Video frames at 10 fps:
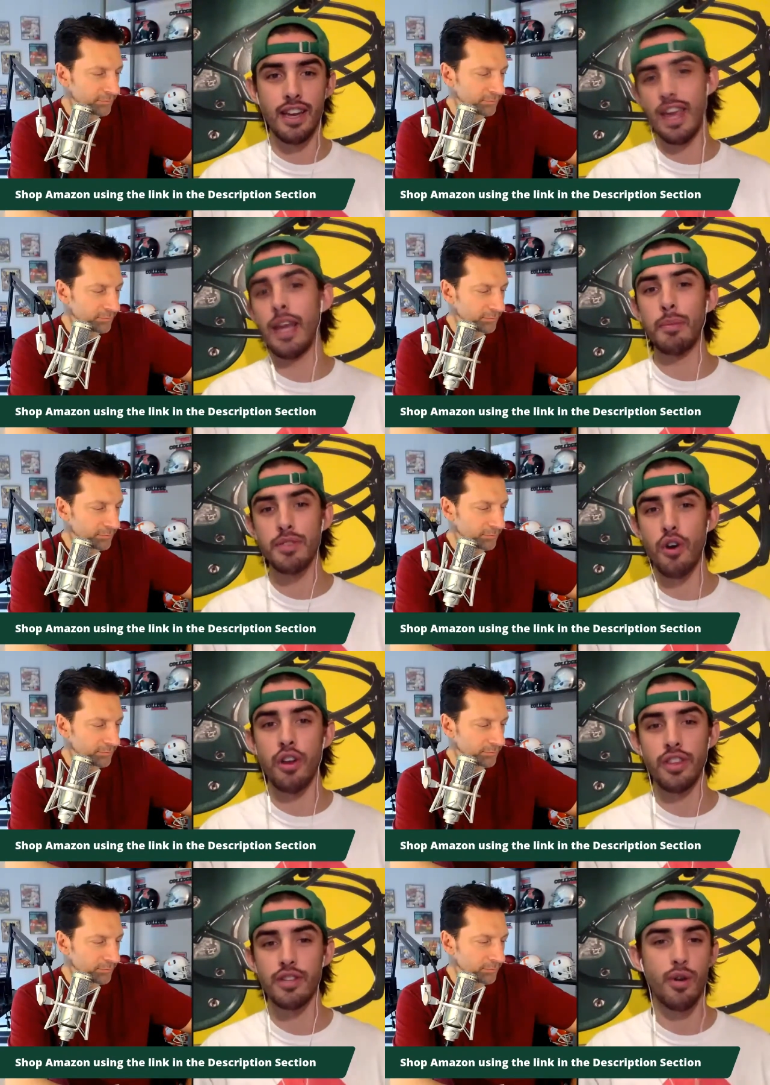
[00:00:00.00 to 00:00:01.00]
Speaker 1: names
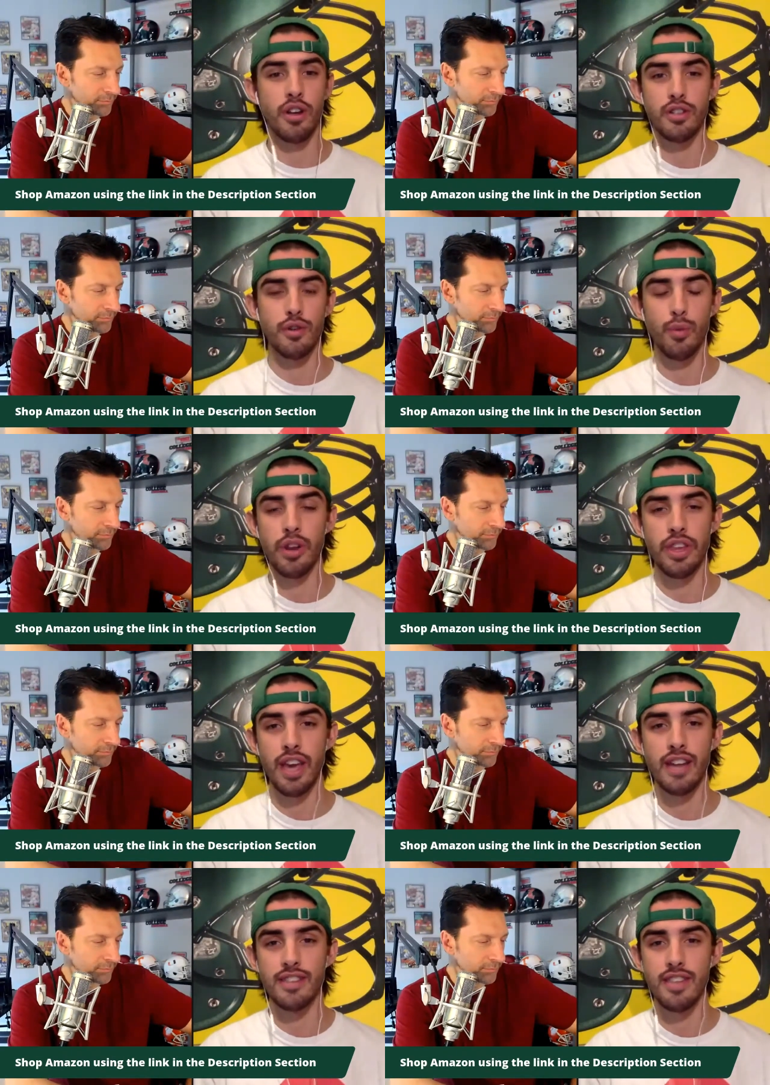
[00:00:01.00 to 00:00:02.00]
on this roster, one of
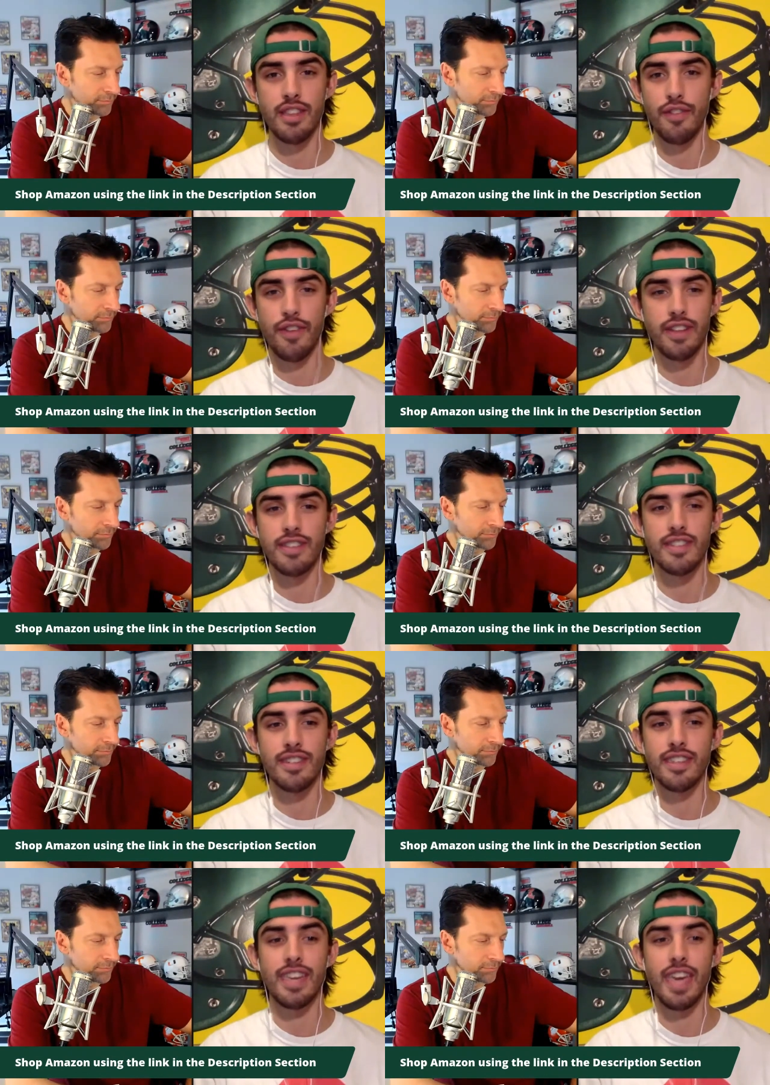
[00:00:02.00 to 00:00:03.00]
the guys that the
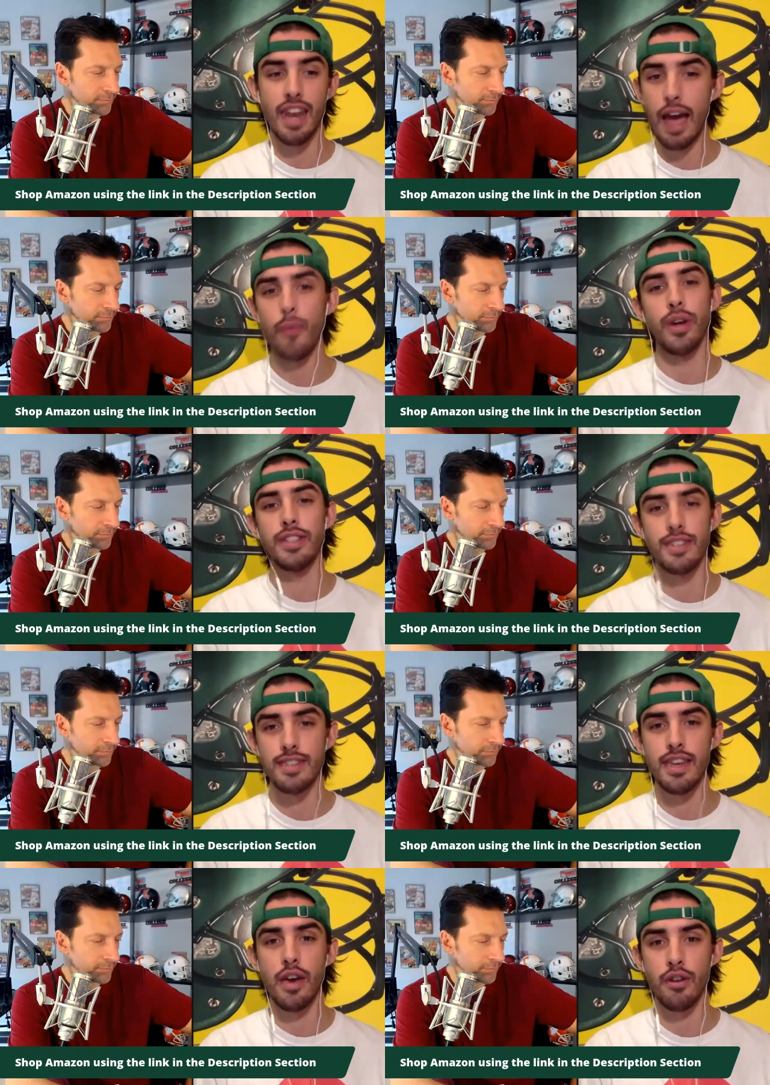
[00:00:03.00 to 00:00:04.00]
fans just cannot wait
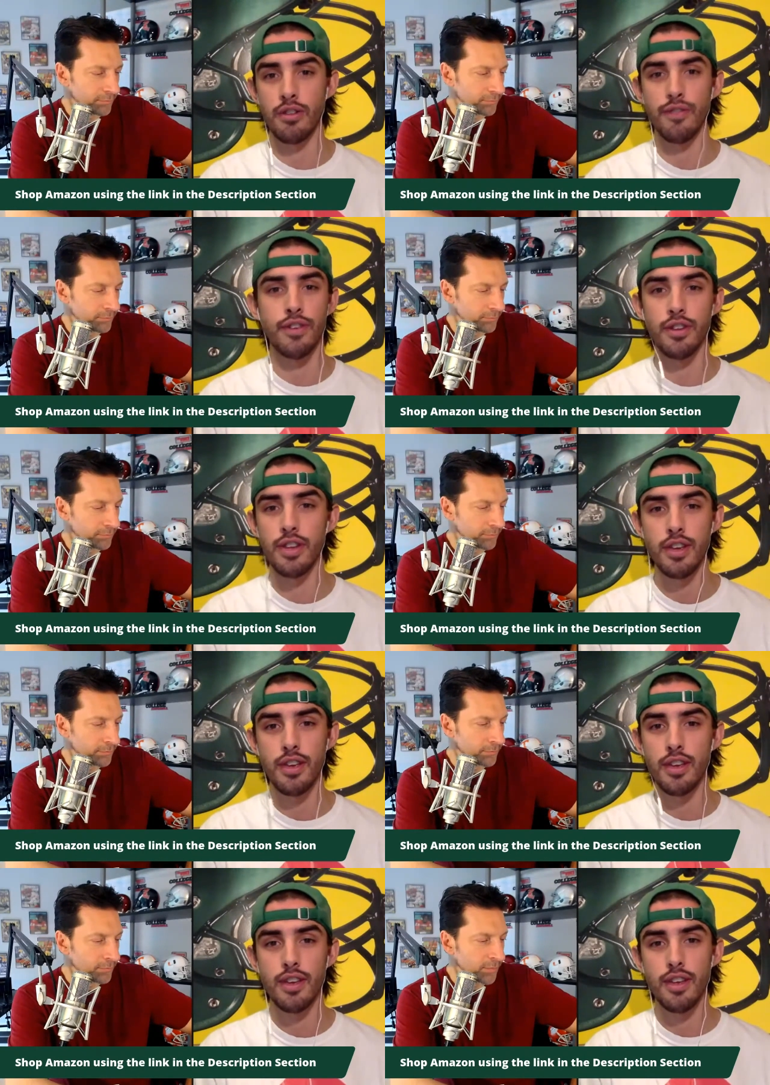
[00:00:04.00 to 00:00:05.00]
to see out on the field.
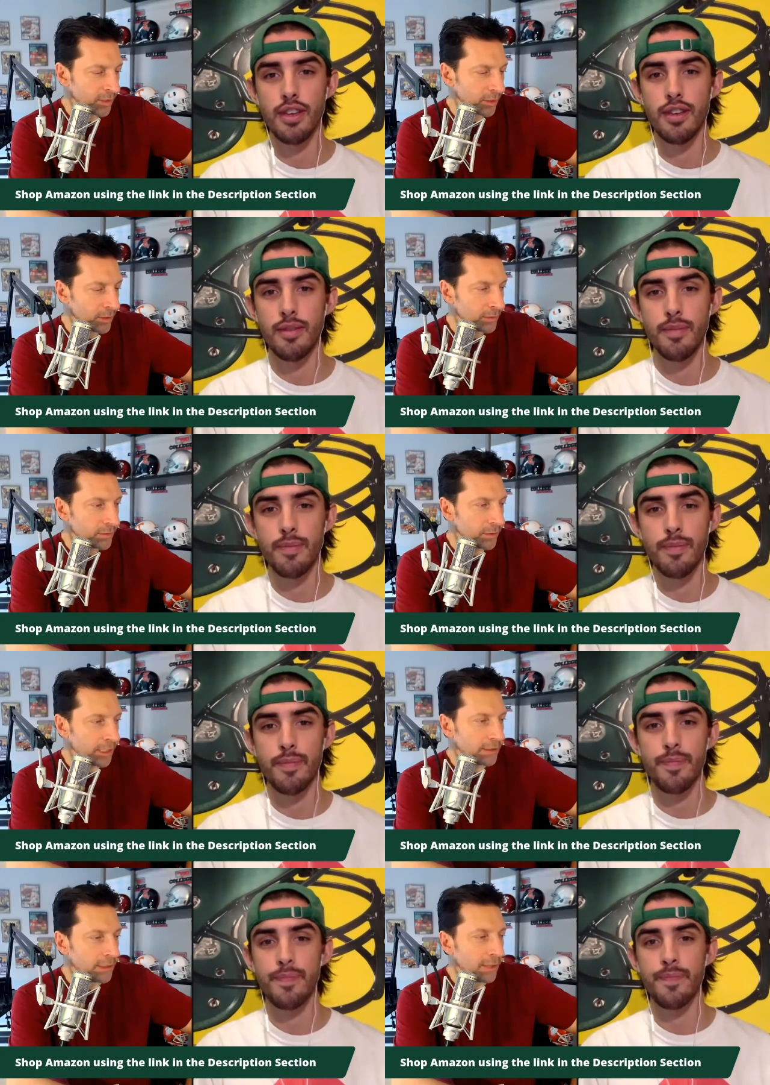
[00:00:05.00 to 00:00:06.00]
Speaker 2: So I
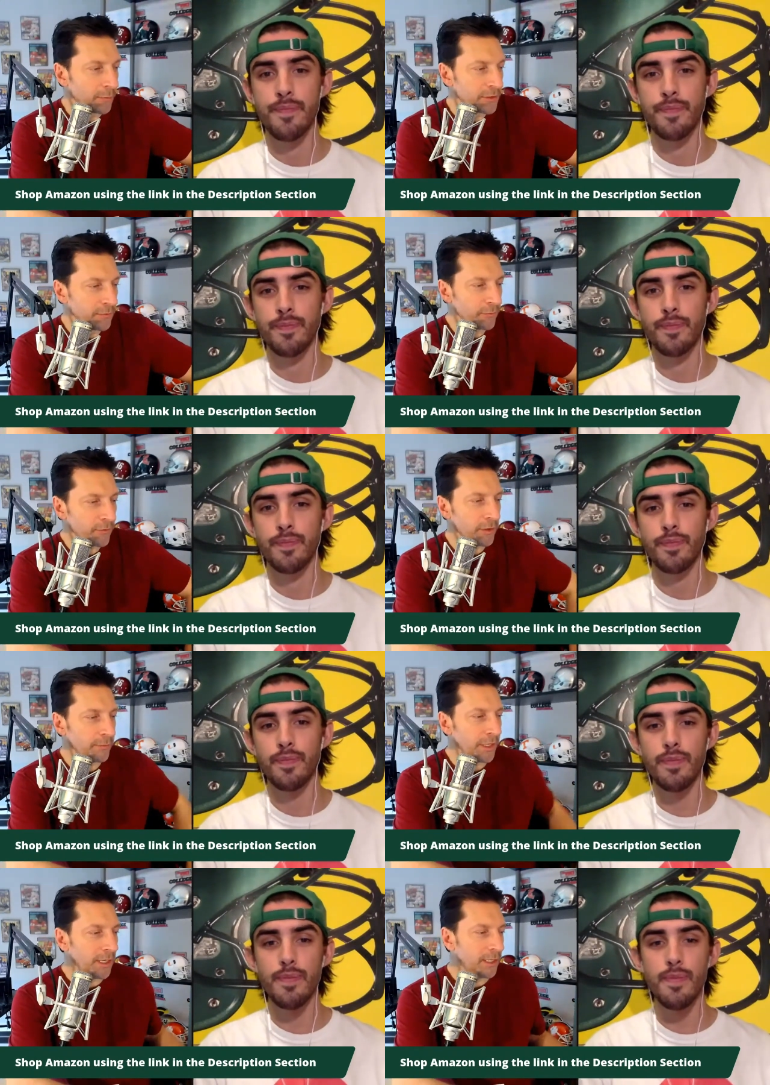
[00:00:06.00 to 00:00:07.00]
got the numbers in front
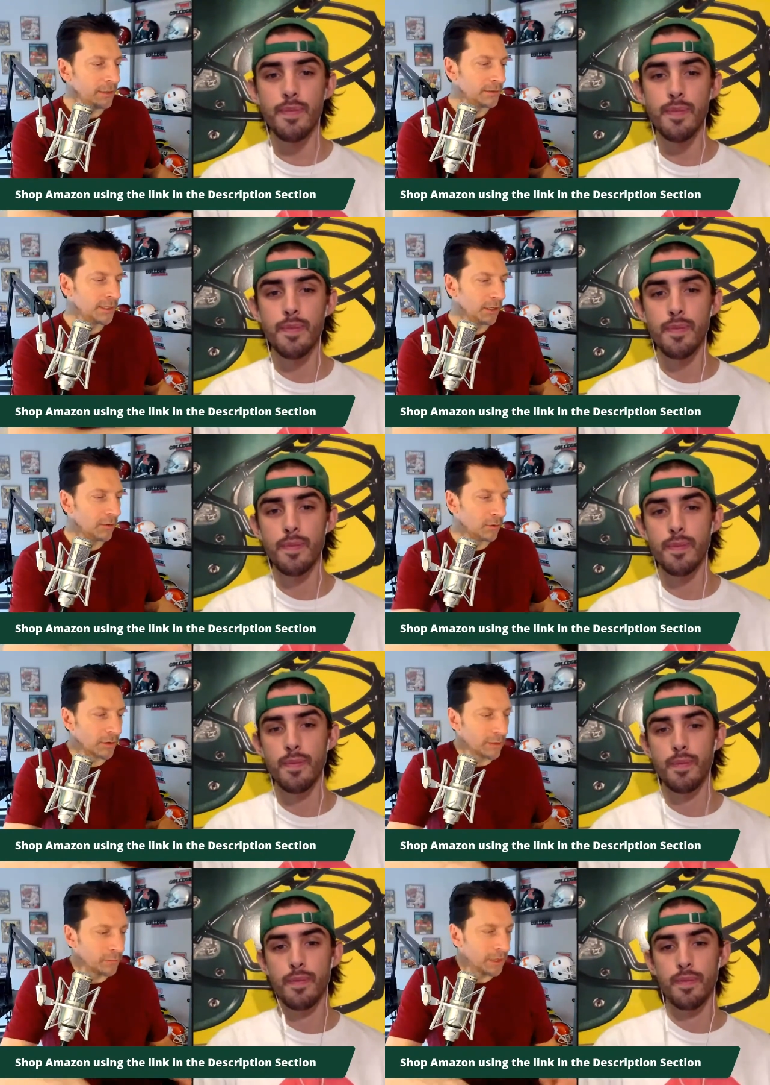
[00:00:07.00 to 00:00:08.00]
of me, saw
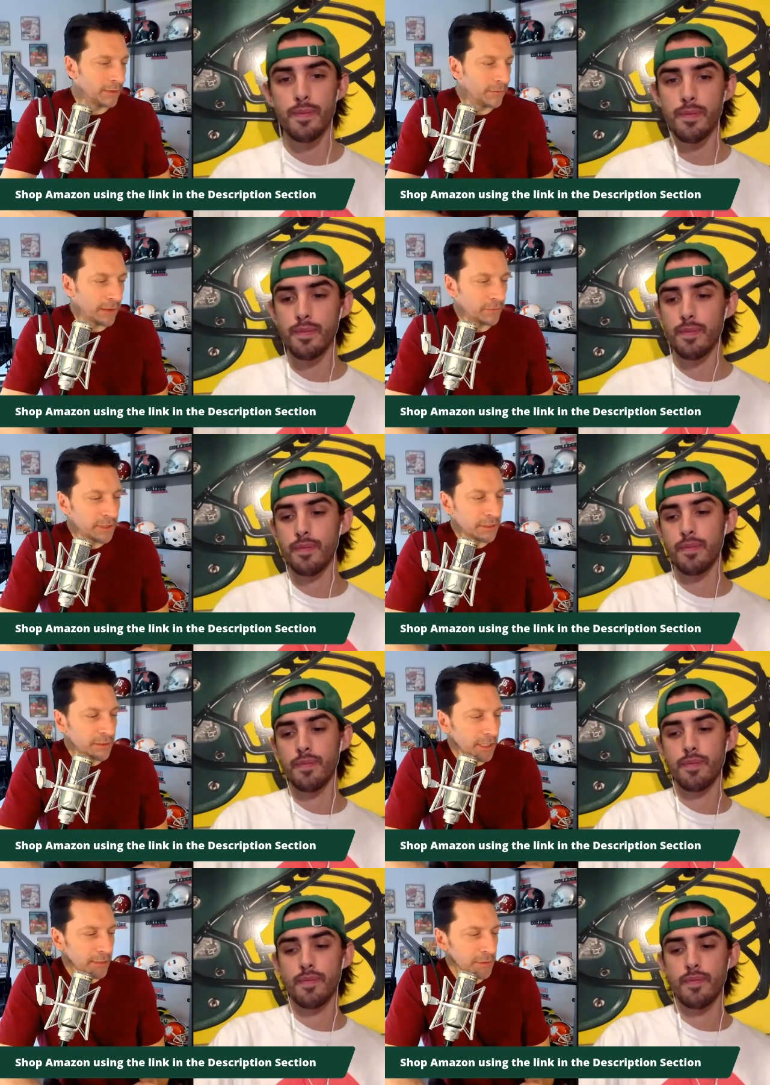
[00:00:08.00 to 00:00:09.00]
Oregon play 5 or
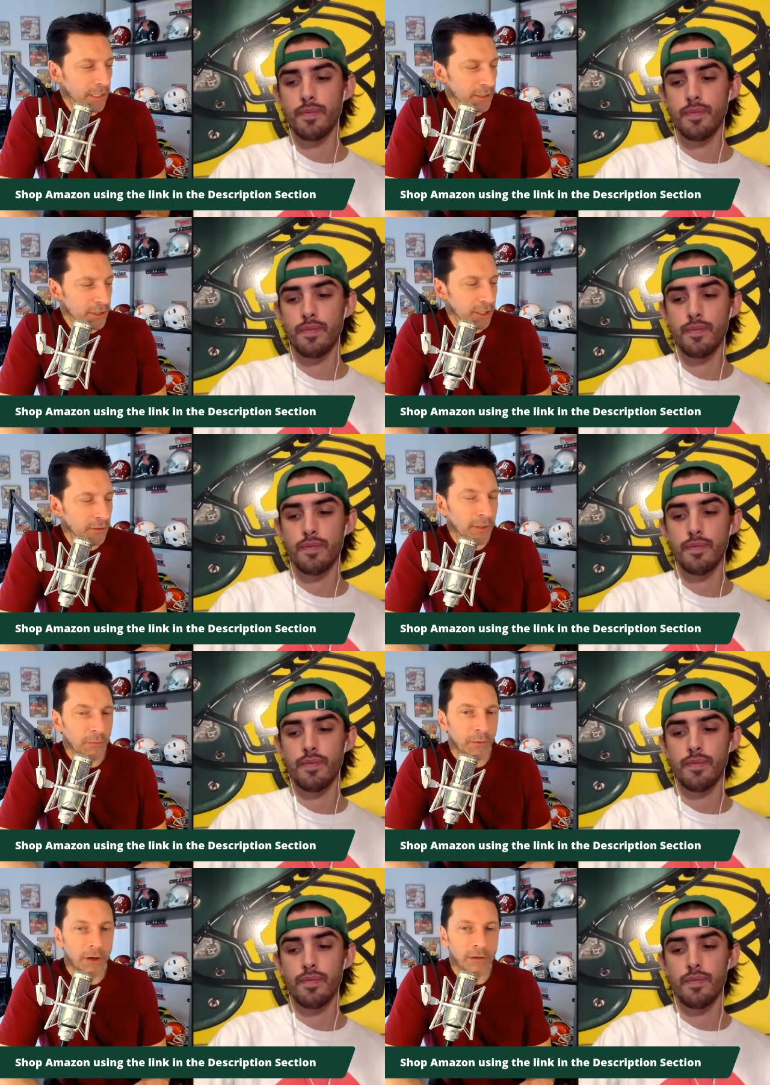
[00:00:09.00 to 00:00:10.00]
6 times last year, but
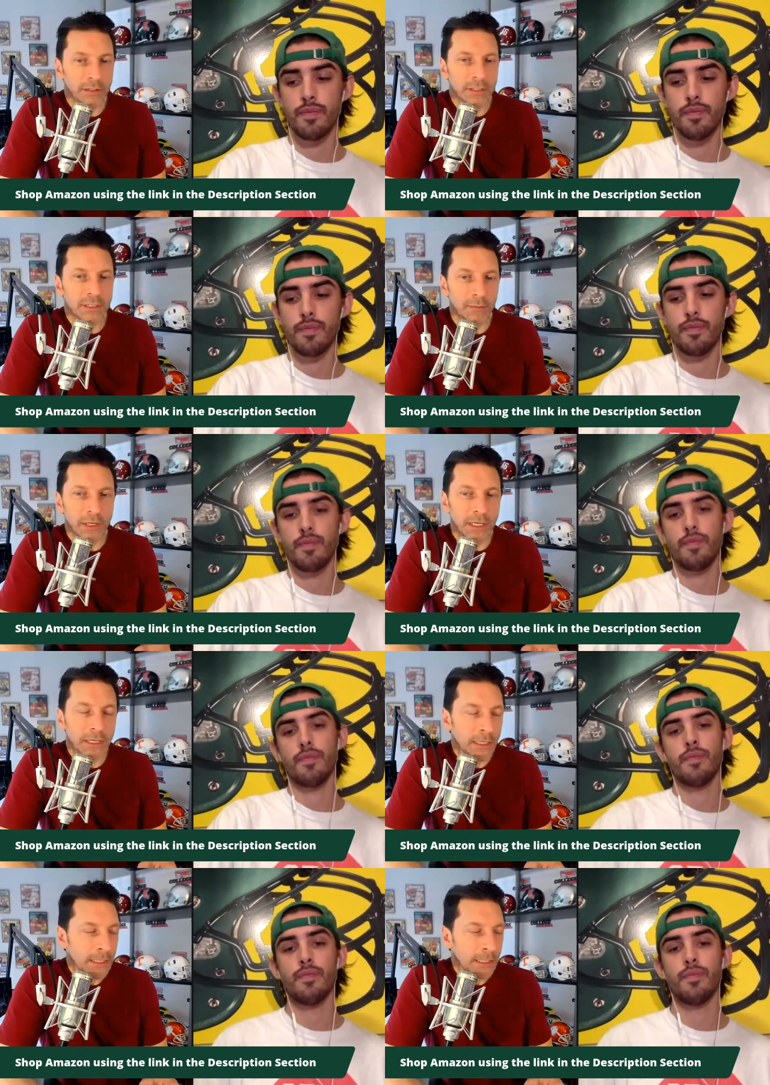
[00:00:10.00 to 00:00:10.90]
in regards to somebody